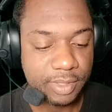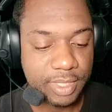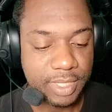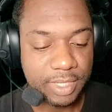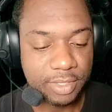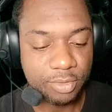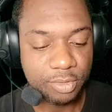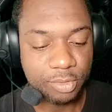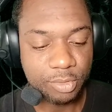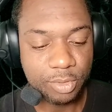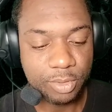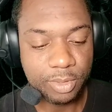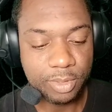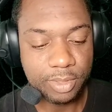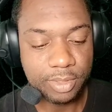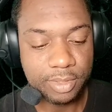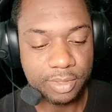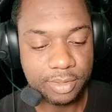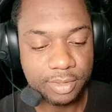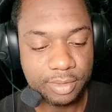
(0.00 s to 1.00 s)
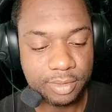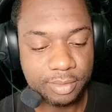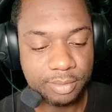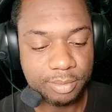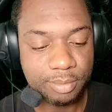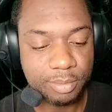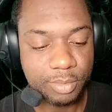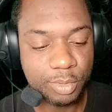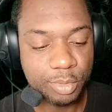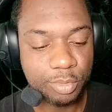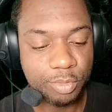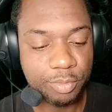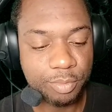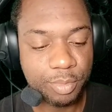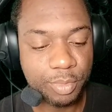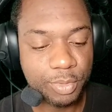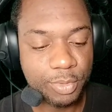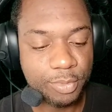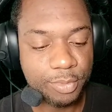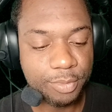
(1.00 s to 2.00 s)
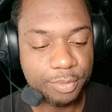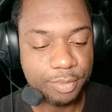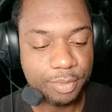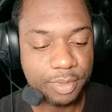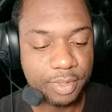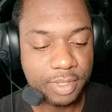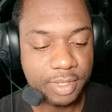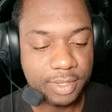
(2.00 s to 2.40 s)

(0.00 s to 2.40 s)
Lance Stroll, move, move.